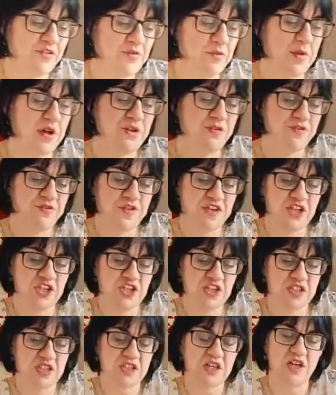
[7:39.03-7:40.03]
if my
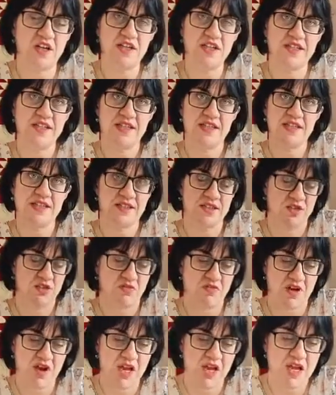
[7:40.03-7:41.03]
finished size is
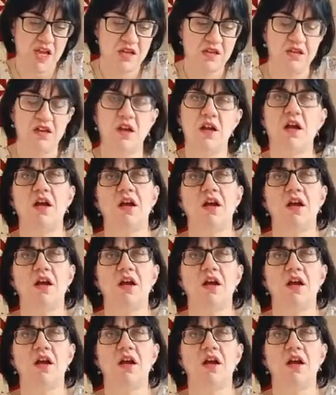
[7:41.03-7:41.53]
three,